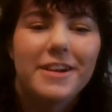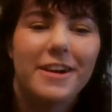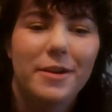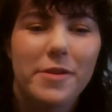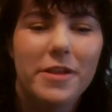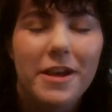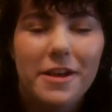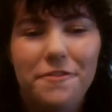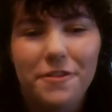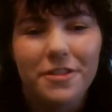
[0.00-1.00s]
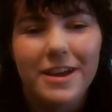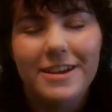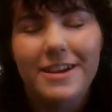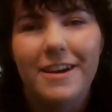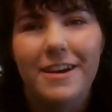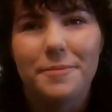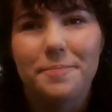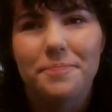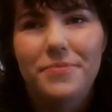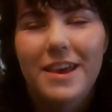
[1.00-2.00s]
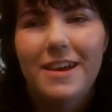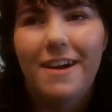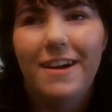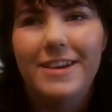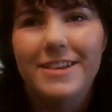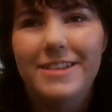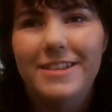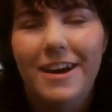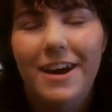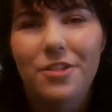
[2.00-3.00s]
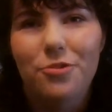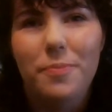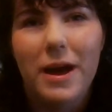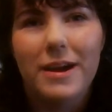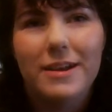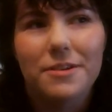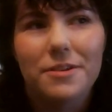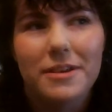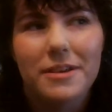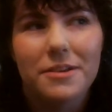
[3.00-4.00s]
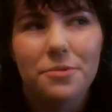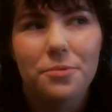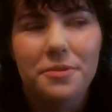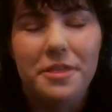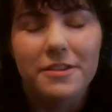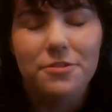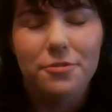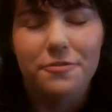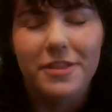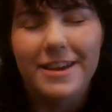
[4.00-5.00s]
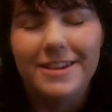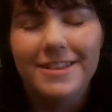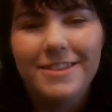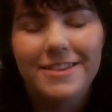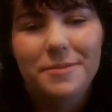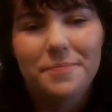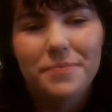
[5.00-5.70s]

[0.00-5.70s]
I feel I look back with that sort of lens,